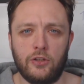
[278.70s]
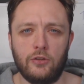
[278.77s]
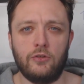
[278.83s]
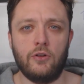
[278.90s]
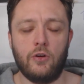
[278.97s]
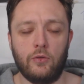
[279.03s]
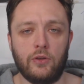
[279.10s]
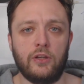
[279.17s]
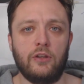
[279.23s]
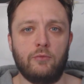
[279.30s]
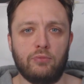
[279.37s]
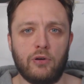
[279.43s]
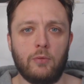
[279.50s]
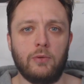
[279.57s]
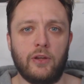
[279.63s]
you know that
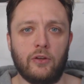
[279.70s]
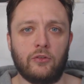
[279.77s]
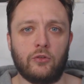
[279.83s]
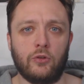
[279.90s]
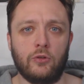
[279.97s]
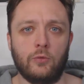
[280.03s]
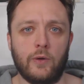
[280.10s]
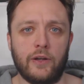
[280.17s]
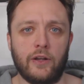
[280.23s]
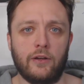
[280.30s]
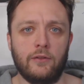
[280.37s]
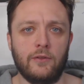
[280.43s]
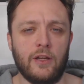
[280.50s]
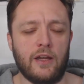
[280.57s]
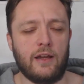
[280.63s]
you're probably onto a winner.
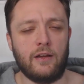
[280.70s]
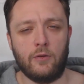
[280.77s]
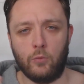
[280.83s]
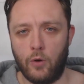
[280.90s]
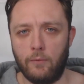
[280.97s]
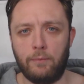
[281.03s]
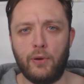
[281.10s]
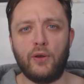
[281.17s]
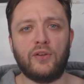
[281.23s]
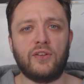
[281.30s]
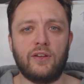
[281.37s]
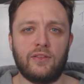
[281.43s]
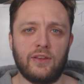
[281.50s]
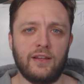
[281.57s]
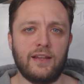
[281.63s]
One
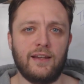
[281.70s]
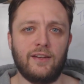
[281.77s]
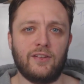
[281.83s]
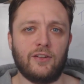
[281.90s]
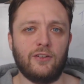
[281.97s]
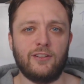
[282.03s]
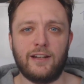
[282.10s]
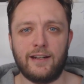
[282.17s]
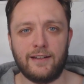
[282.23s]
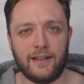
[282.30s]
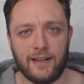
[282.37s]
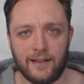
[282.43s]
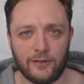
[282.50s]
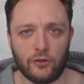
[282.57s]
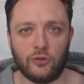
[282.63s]
person thinking it's a good
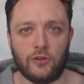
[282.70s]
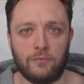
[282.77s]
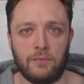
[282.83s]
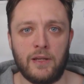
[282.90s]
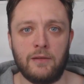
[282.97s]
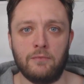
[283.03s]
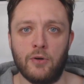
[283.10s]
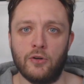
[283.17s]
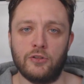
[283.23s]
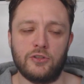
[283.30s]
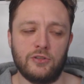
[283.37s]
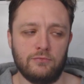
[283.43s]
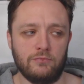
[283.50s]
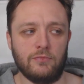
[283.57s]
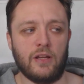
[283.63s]
idea doesn't mean
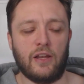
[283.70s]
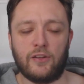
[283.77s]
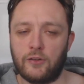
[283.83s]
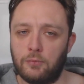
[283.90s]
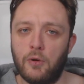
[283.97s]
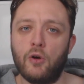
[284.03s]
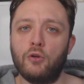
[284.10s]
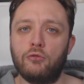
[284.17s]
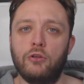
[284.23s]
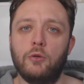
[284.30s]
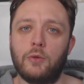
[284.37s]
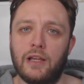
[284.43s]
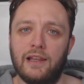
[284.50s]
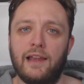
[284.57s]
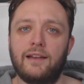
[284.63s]
much. A small
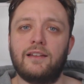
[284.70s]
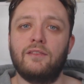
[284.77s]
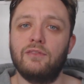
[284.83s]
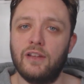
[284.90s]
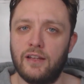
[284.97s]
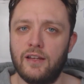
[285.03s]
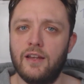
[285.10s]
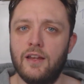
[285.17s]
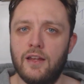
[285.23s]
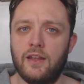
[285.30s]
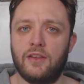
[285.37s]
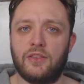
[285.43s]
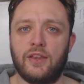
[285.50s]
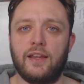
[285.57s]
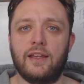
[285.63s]
group collectively
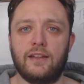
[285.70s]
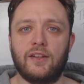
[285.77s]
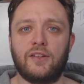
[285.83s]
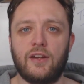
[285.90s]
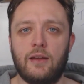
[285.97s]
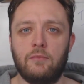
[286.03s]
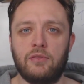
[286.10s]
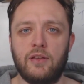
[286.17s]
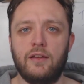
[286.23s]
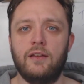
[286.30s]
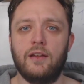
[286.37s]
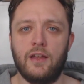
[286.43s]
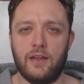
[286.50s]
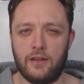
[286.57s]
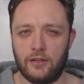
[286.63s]
thinking the same
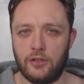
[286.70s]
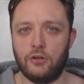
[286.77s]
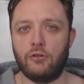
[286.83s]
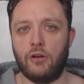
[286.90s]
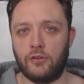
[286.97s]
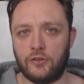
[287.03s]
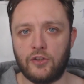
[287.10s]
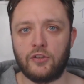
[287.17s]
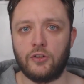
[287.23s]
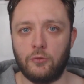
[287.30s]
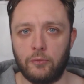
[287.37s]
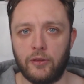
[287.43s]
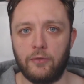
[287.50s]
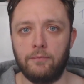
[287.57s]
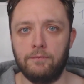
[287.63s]
thing, you're onto
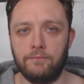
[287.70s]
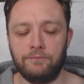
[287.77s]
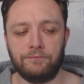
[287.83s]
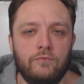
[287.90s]
something.